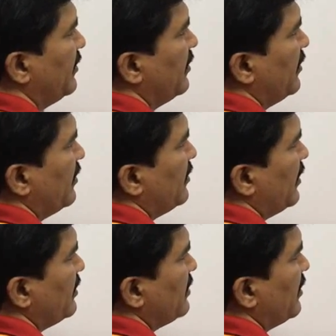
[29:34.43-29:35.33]
that is
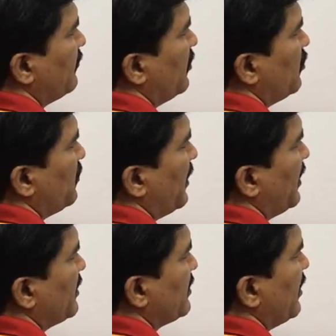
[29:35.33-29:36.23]
equal to minus
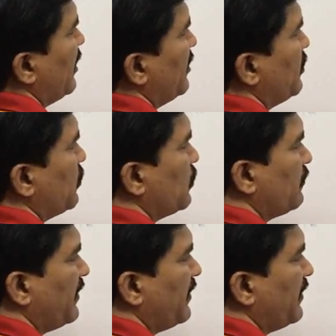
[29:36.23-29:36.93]
k into root v.